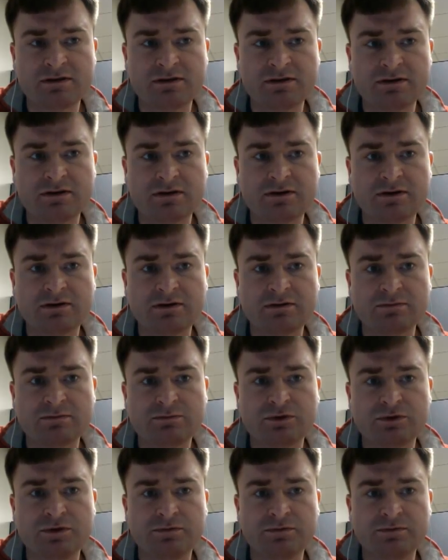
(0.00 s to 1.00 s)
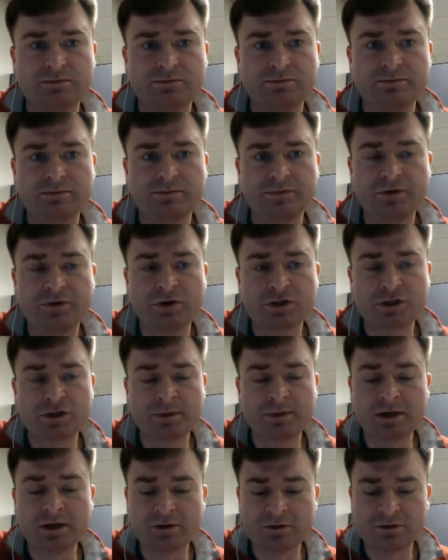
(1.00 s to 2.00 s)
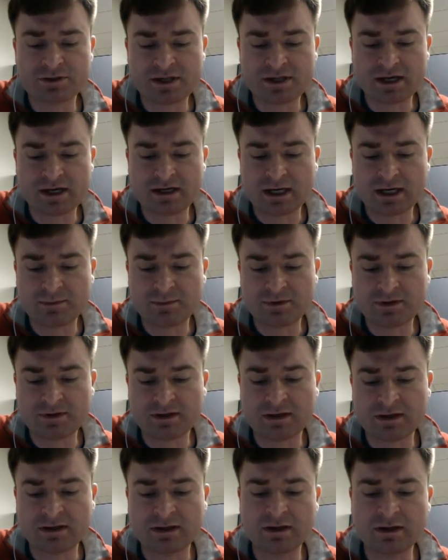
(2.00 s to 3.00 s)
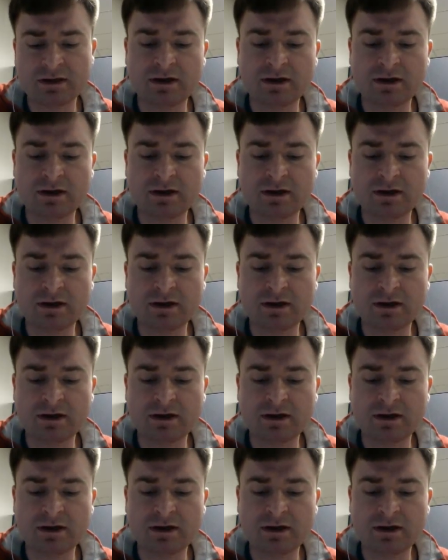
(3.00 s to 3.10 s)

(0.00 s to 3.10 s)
are future mothers and that type of thing.